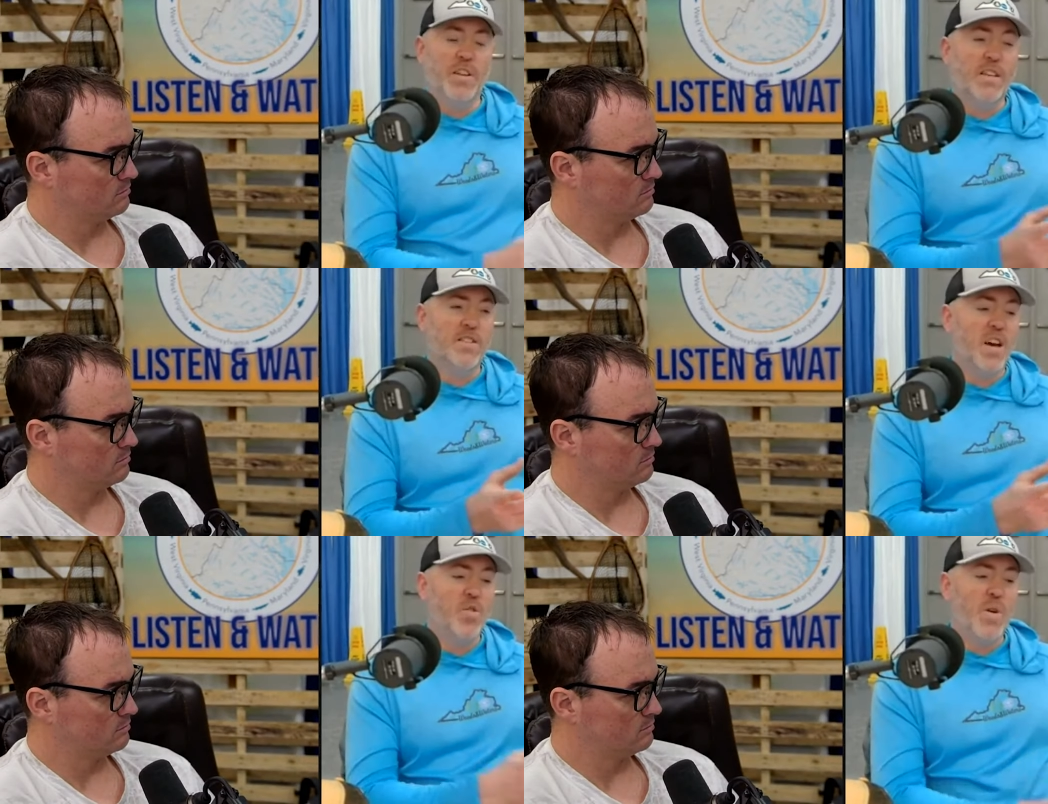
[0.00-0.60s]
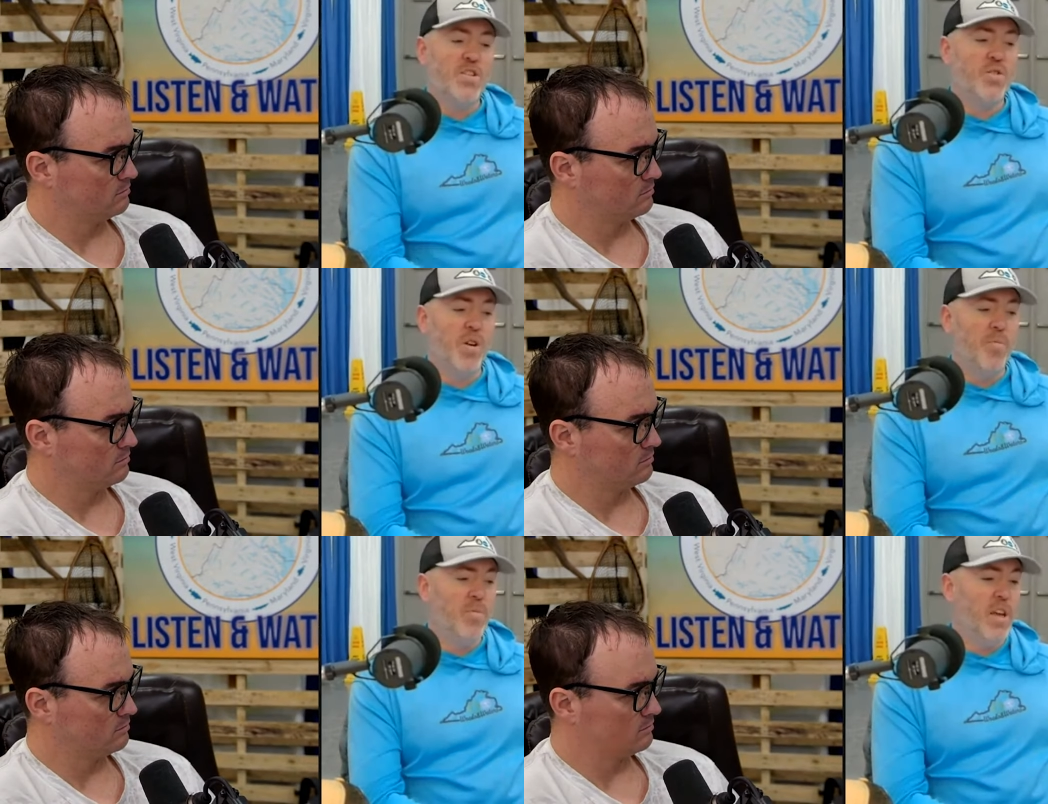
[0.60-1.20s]
Speaker 1: like the Southwest
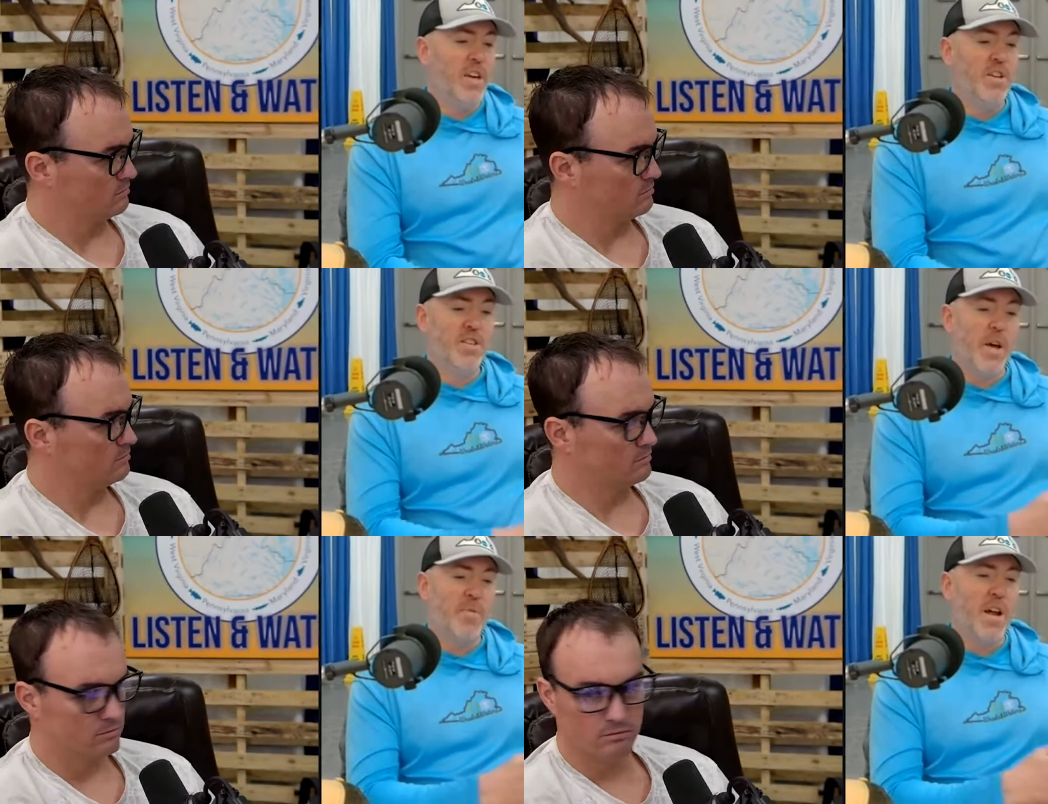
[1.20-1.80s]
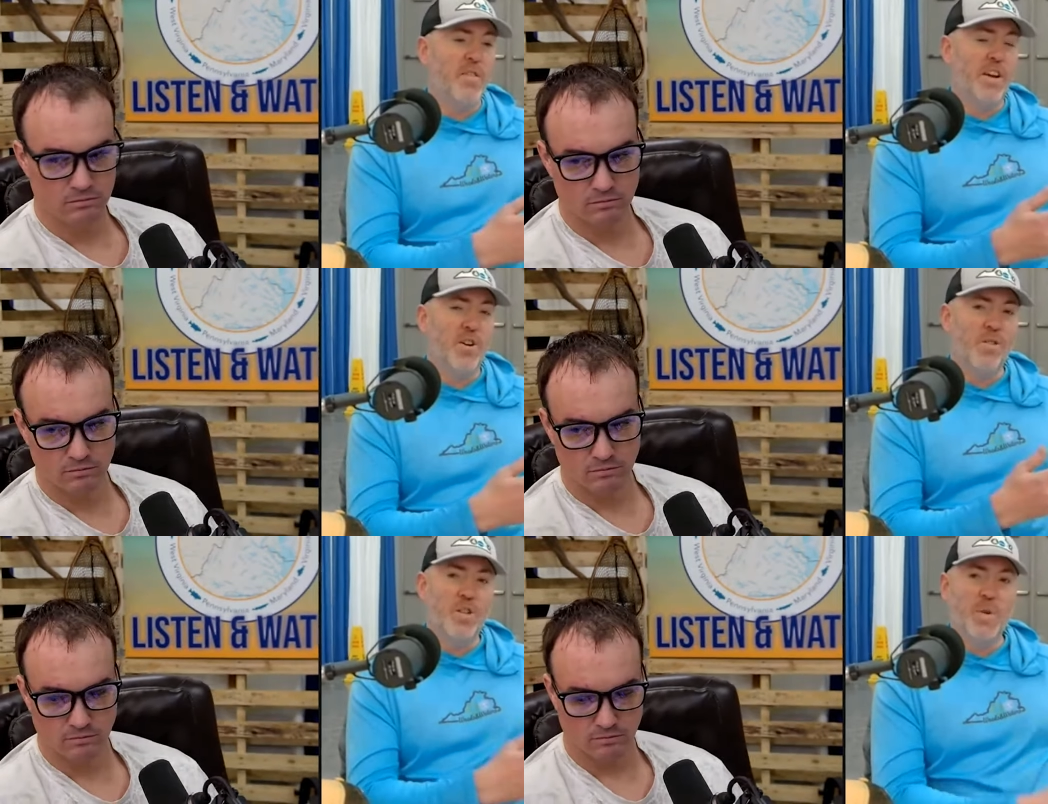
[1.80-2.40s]
trip, like he just kept kind of like
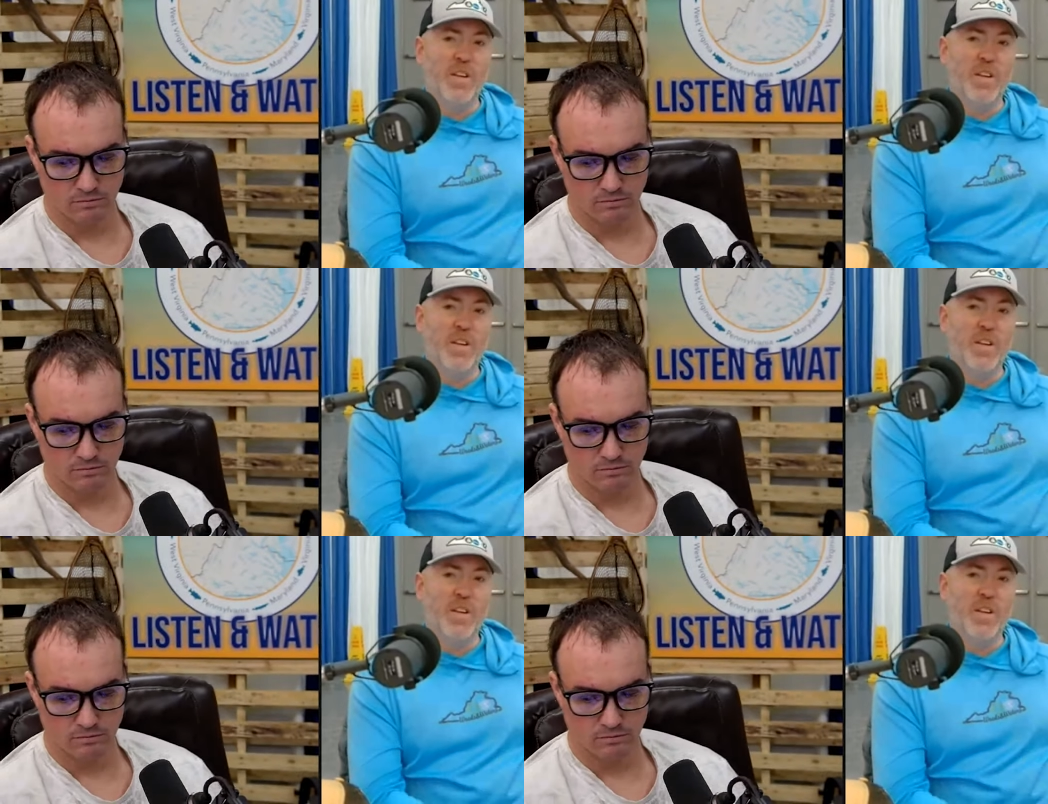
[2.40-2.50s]
encouraging